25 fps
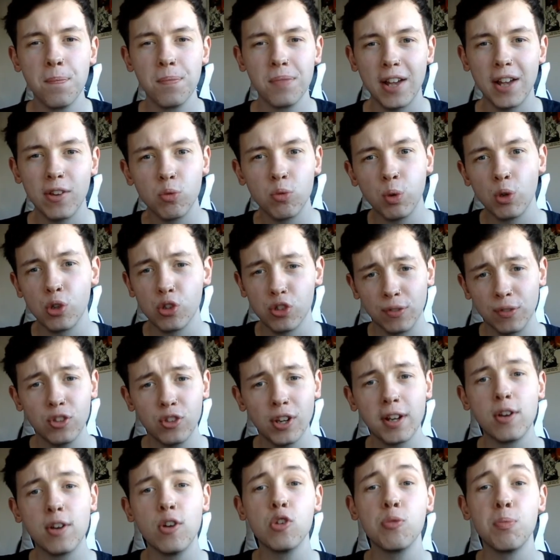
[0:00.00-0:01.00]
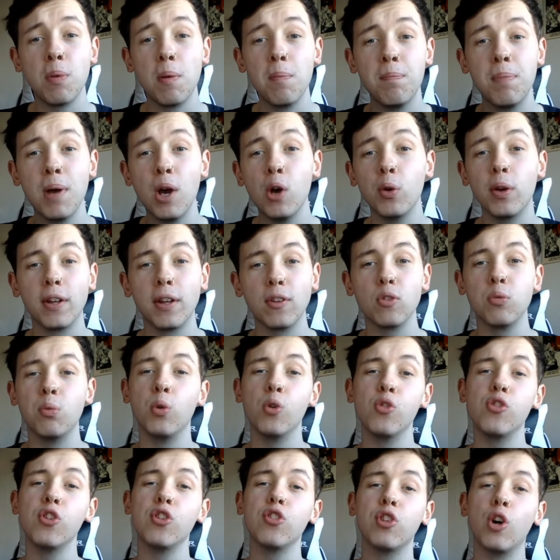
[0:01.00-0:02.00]
that's what Shevchenko has been building
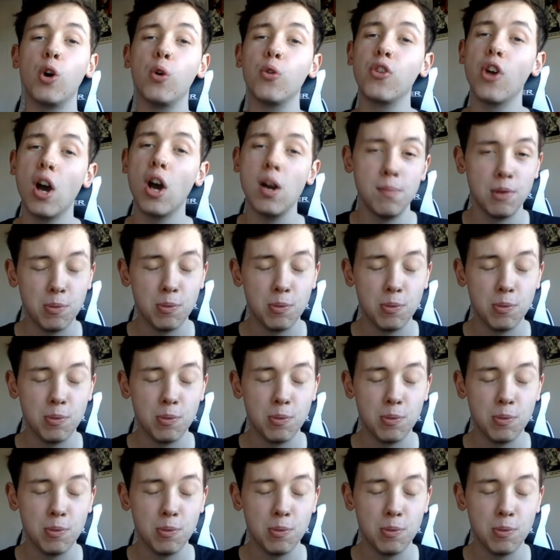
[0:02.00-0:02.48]
towards this whole time,